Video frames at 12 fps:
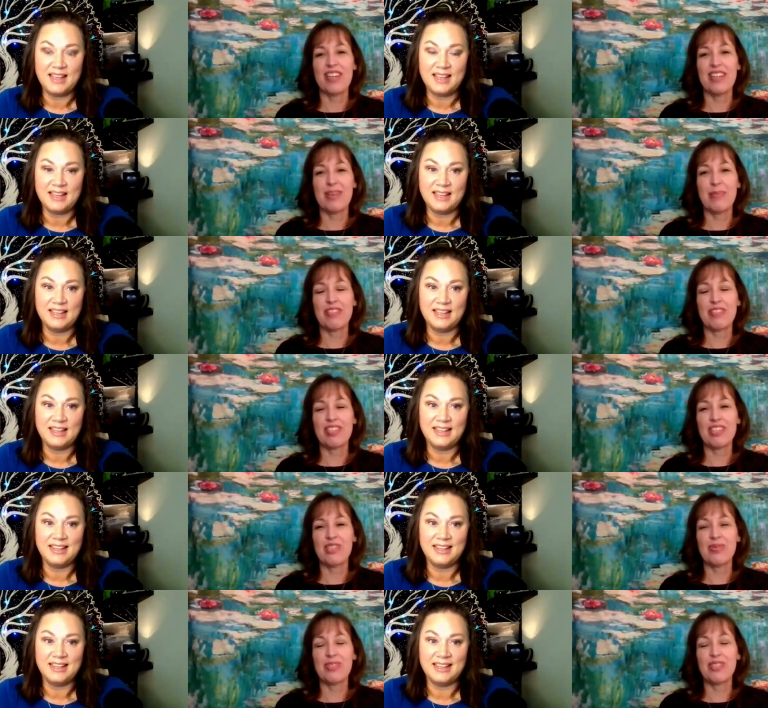Speaker 1: no idea that
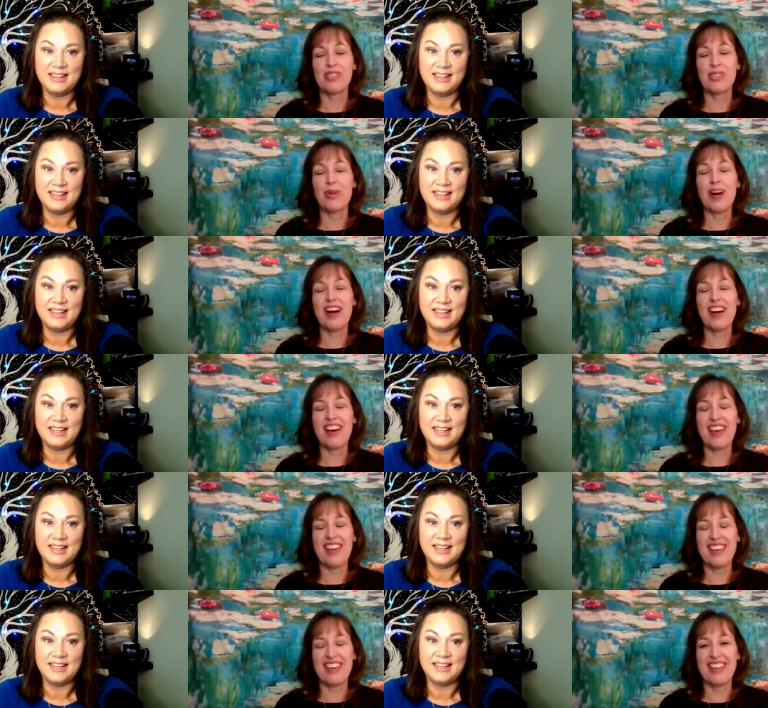percentage was so
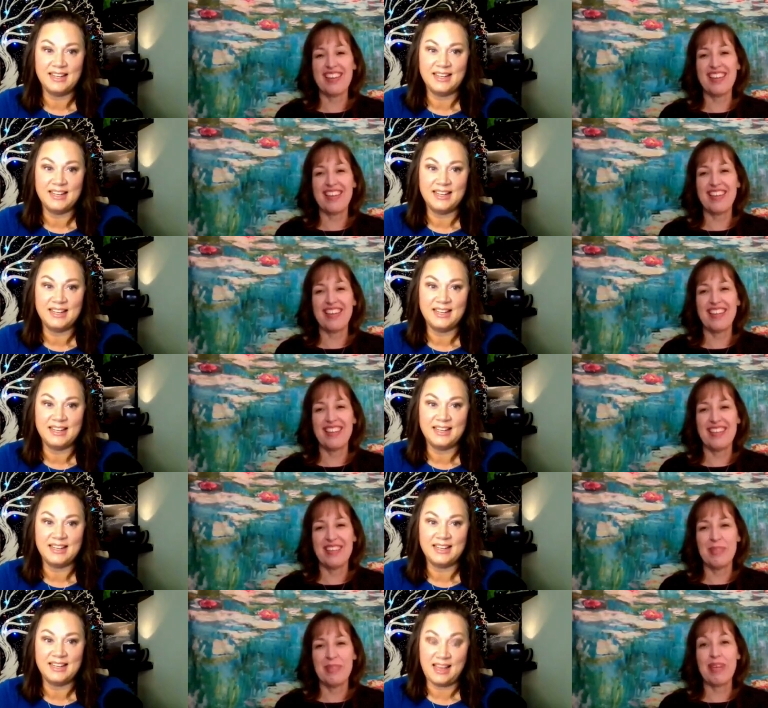high.
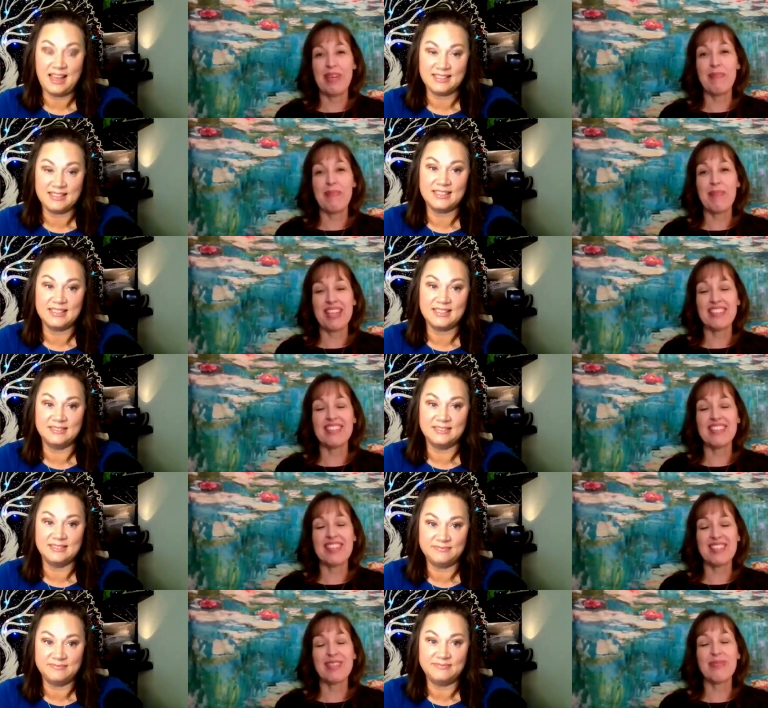Yes. But it
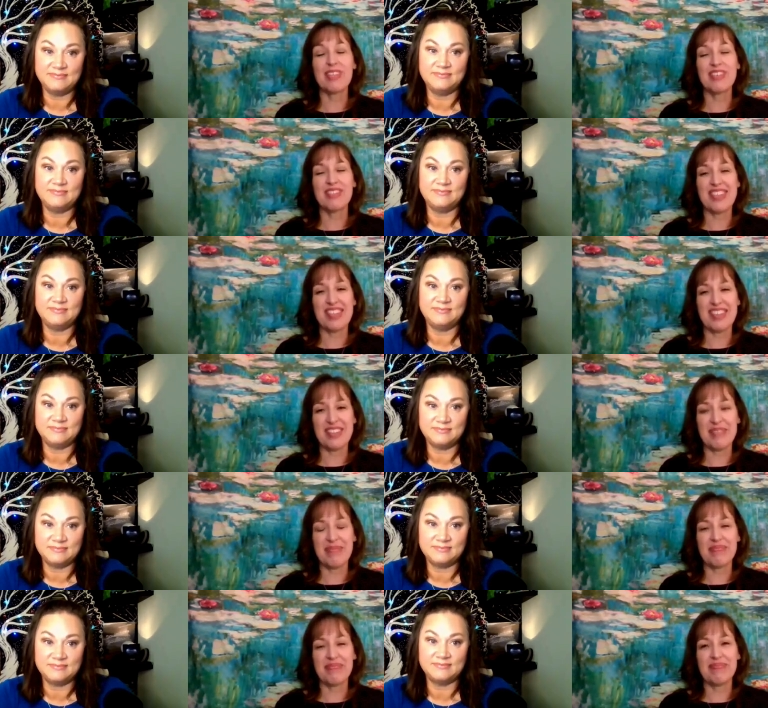makes sense when you say
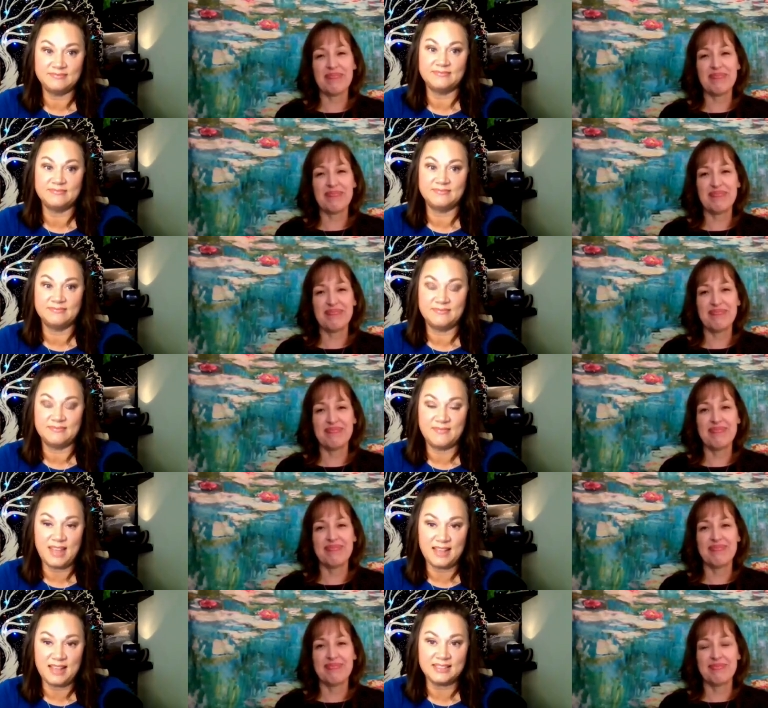it.
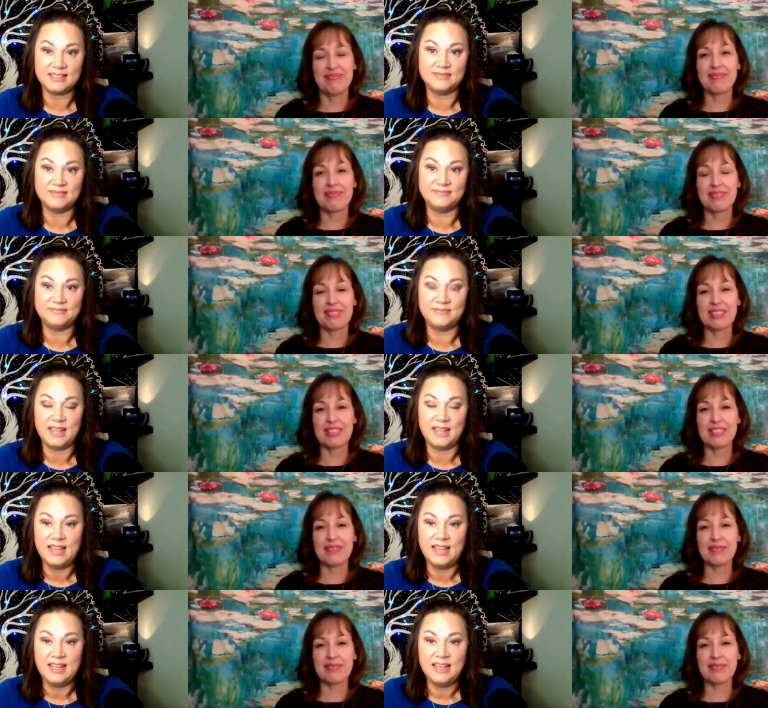
Speaker 2: Yes.
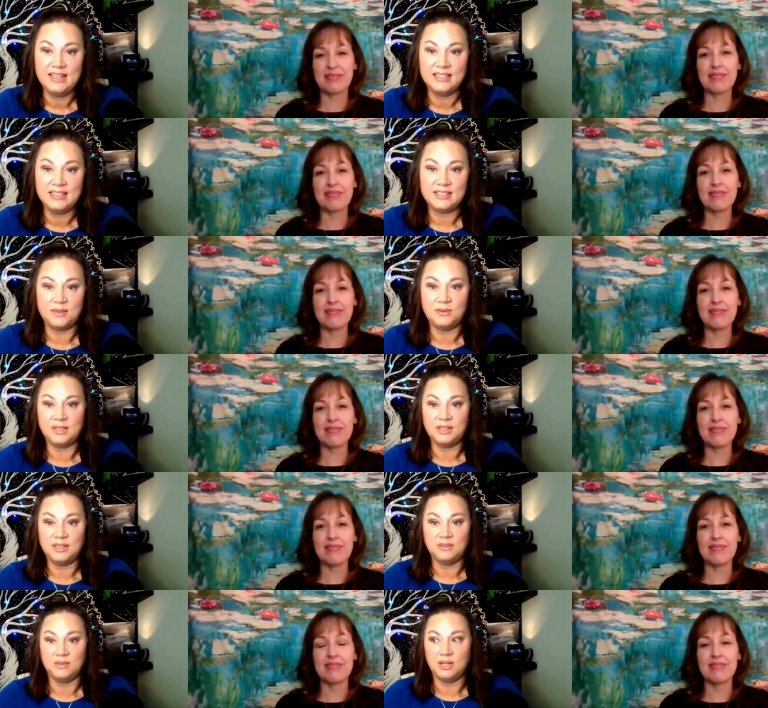So when
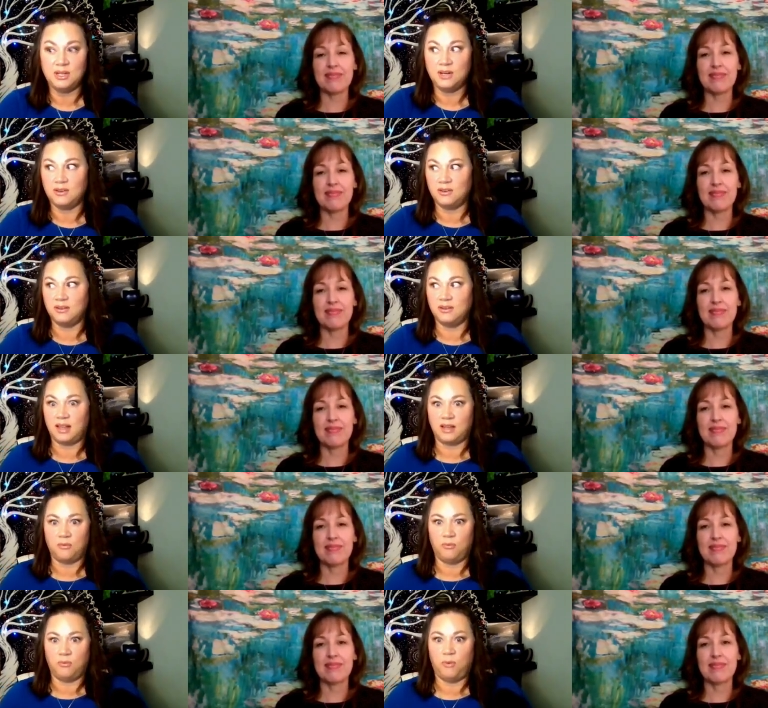you when you're you're
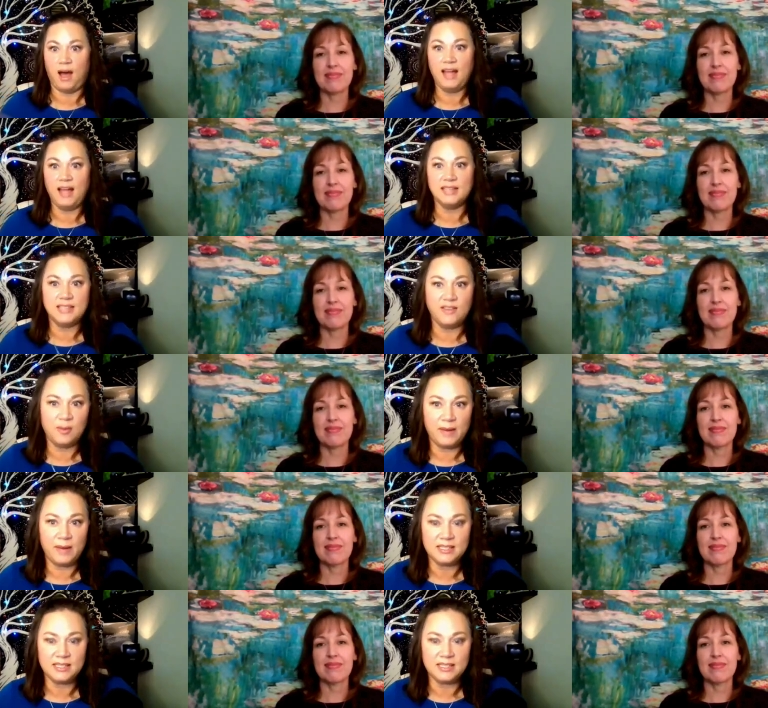like, why is
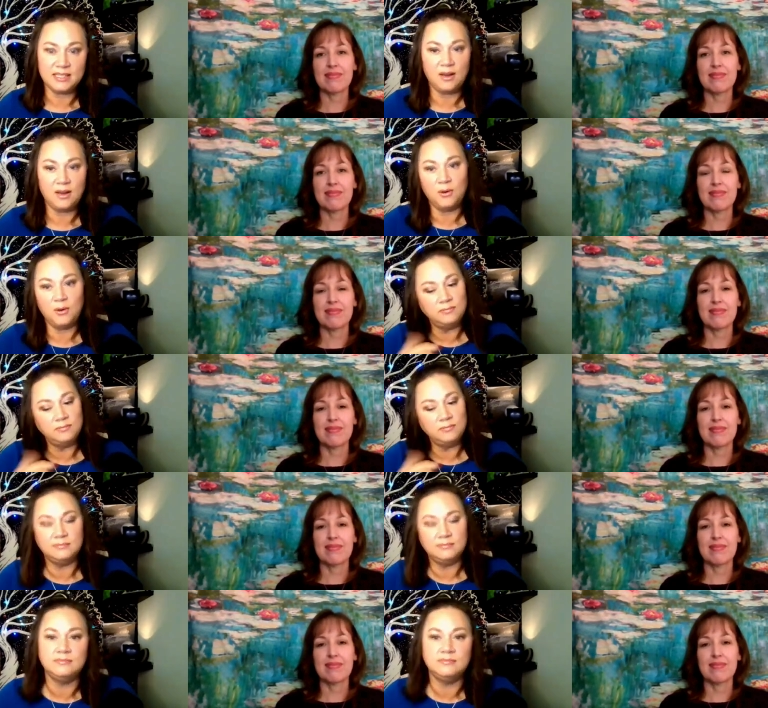everybody so,
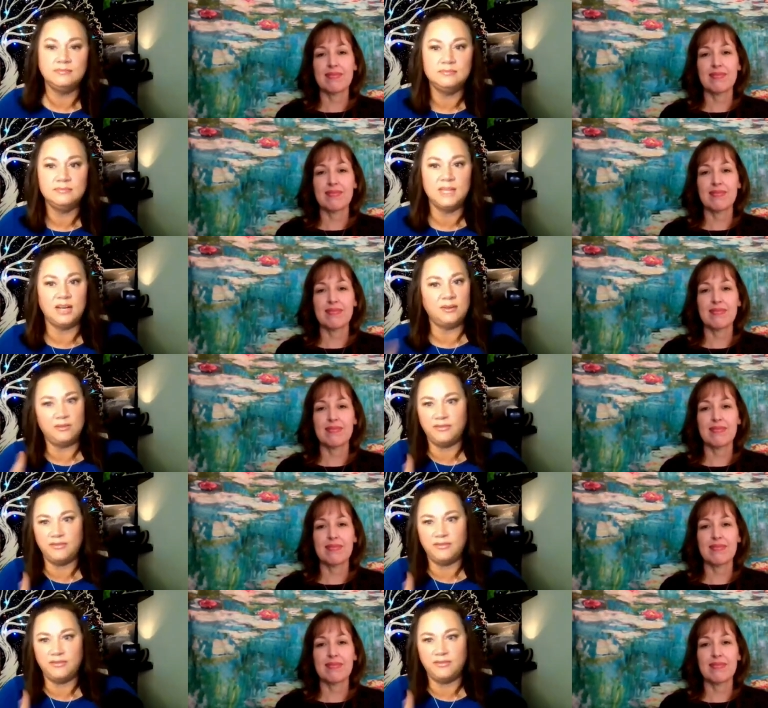you know,